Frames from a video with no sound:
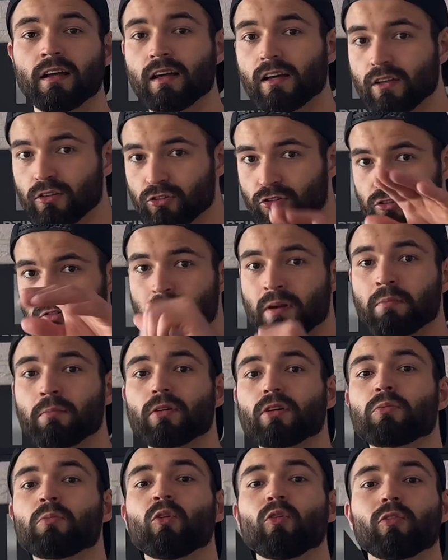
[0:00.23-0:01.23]
Do you remember
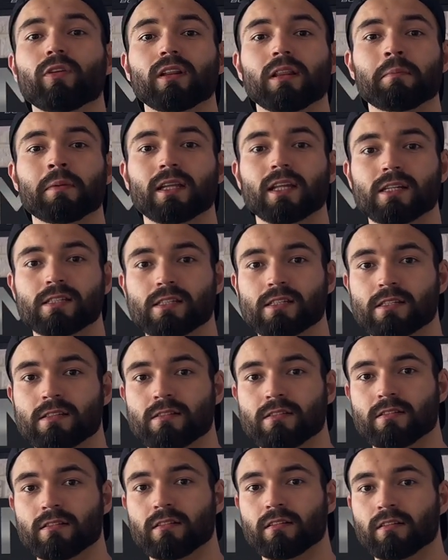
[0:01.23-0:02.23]
the movie Limitless?
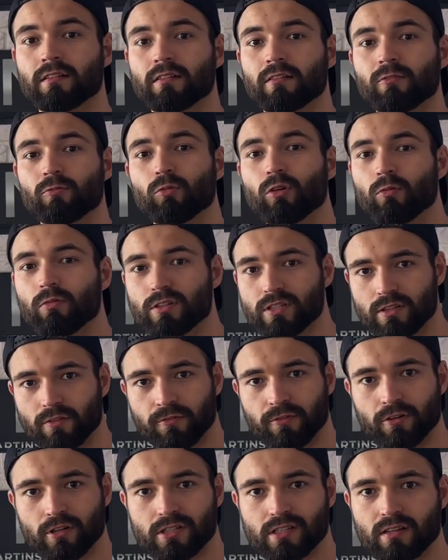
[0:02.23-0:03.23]
What was the
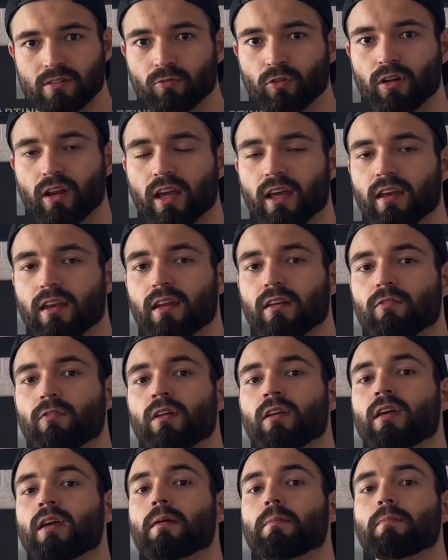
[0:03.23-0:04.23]
first thing what he did when
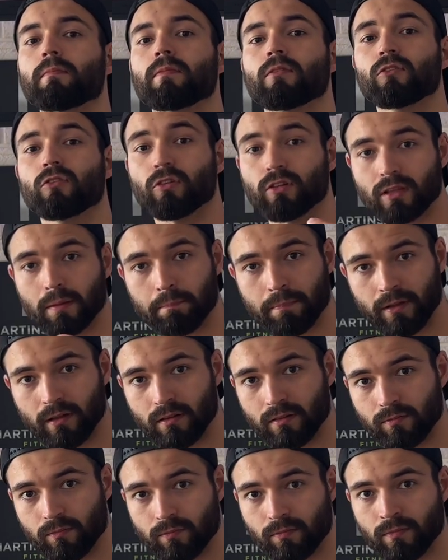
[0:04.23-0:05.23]
he took the pill?
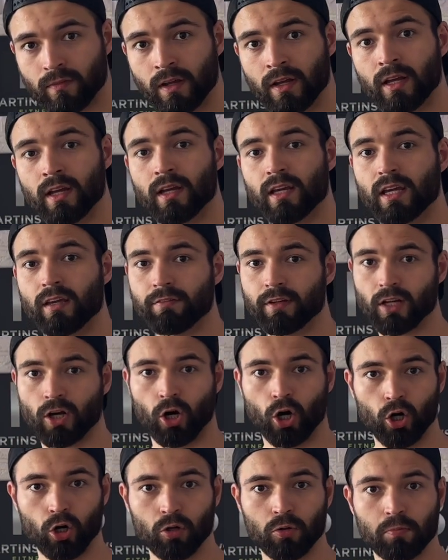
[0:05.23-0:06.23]
He went
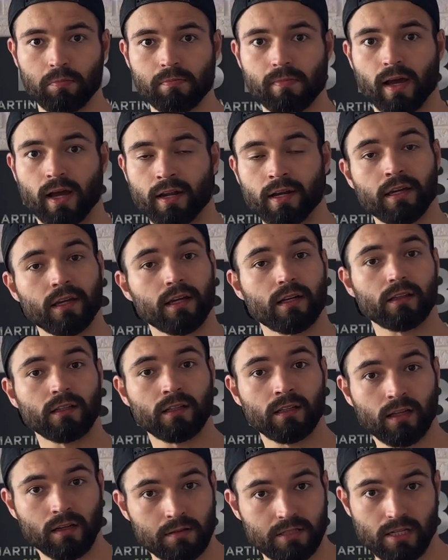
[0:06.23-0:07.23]
home and he cleaned
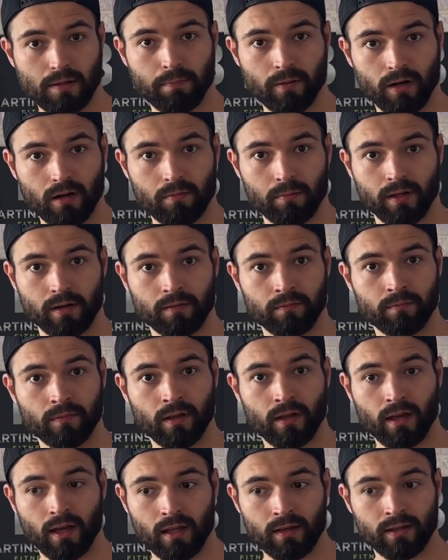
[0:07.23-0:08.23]
his apartment.
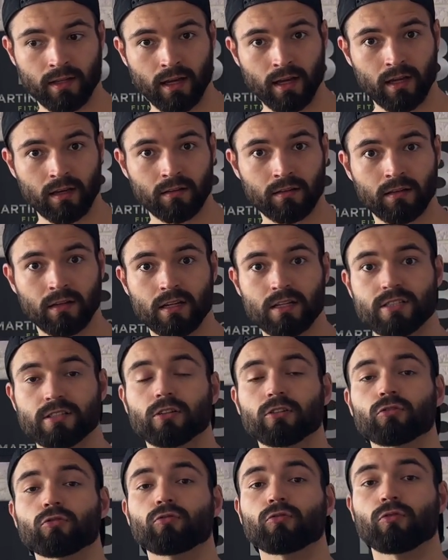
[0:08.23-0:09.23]
And then he
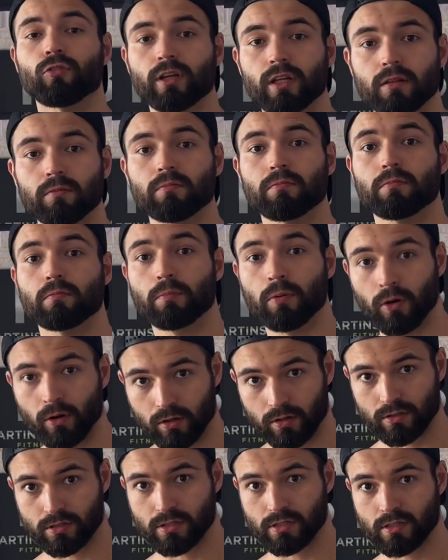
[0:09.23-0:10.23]
started to read
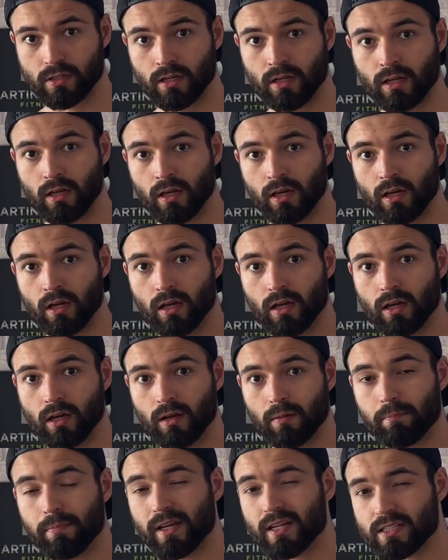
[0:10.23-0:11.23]
books.
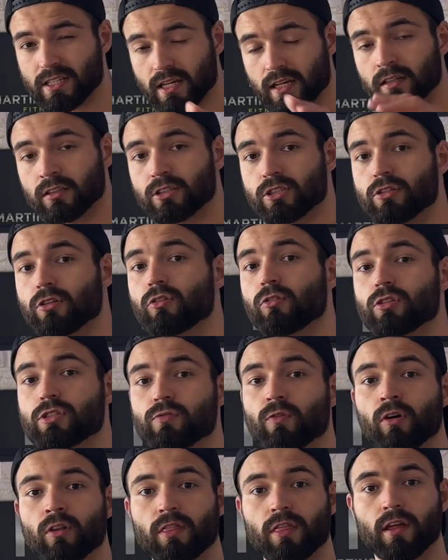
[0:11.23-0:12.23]
Because he understood this
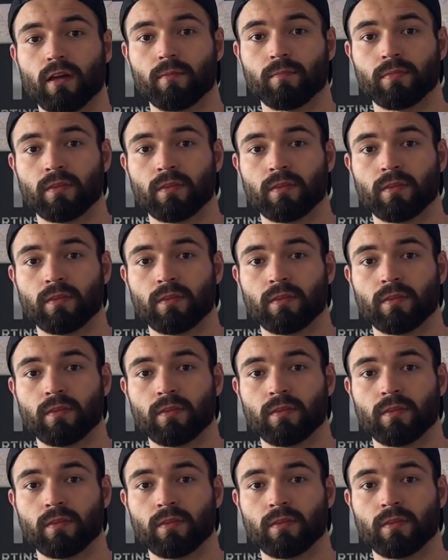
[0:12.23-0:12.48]
one thing.